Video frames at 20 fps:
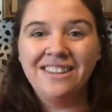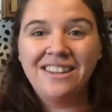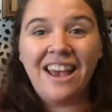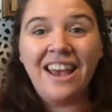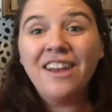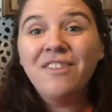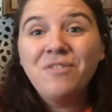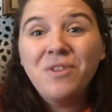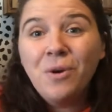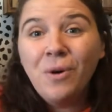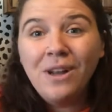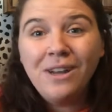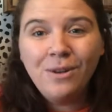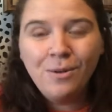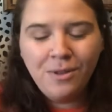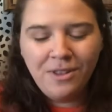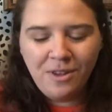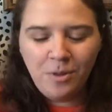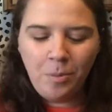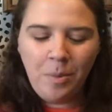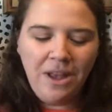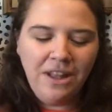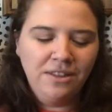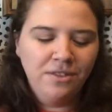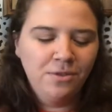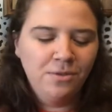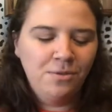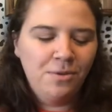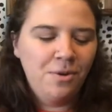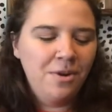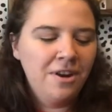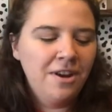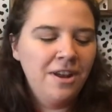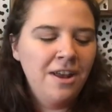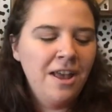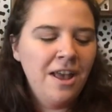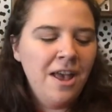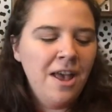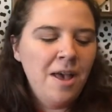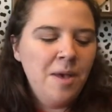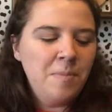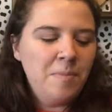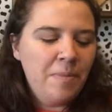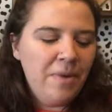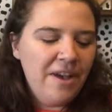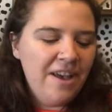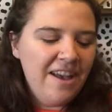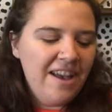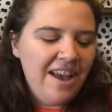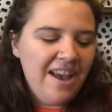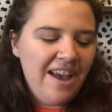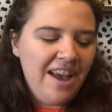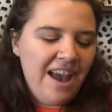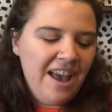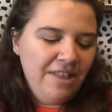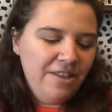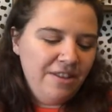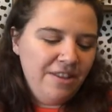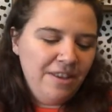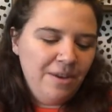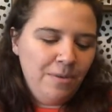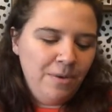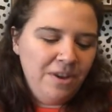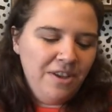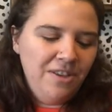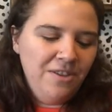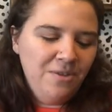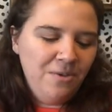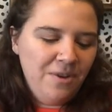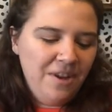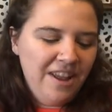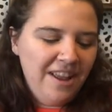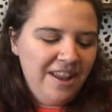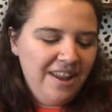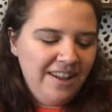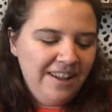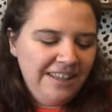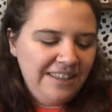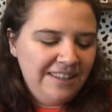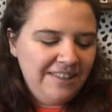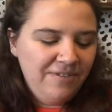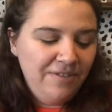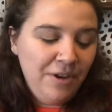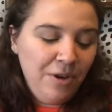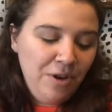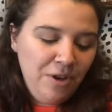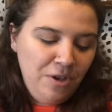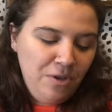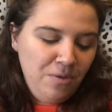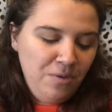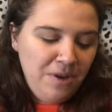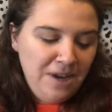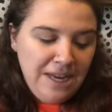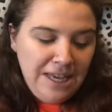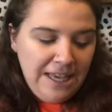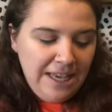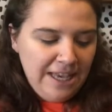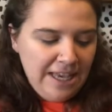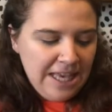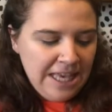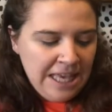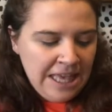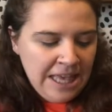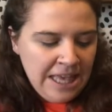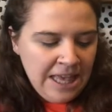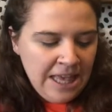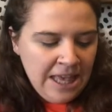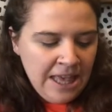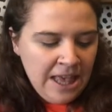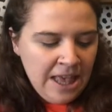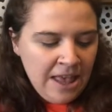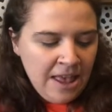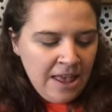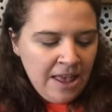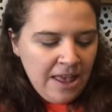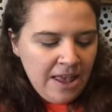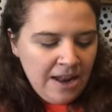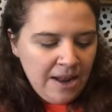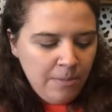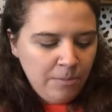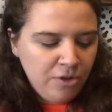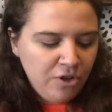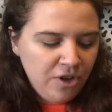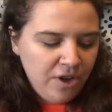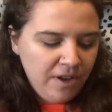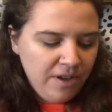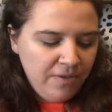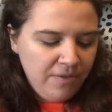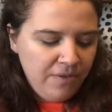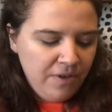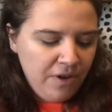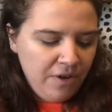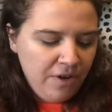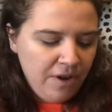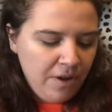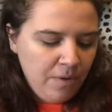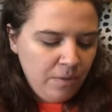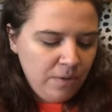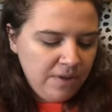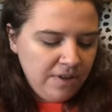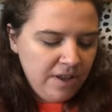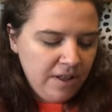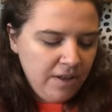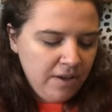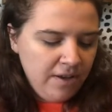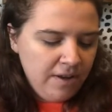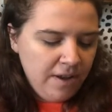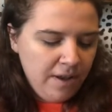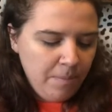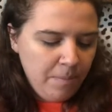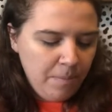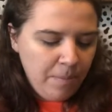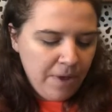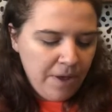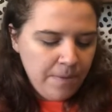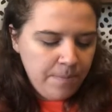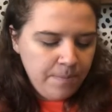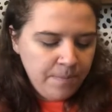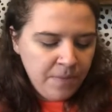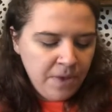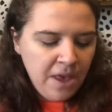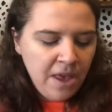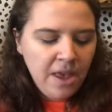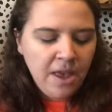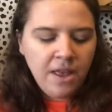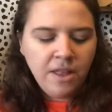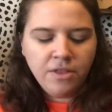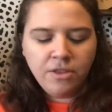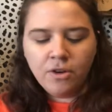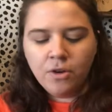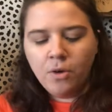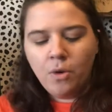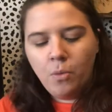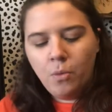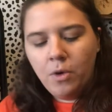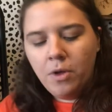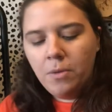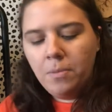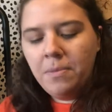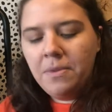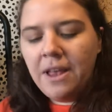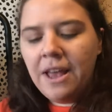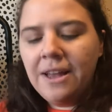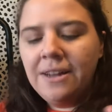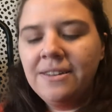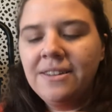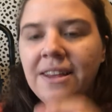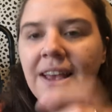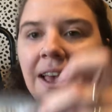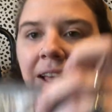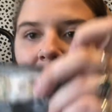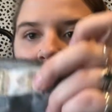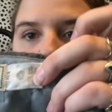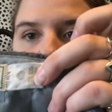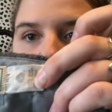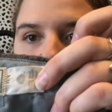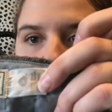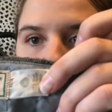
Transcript: I have no idea what these pants are for, but I thought they were cute and very unique. And I'm sure I could figure it out once I look it up, but they're a wool blend L.L.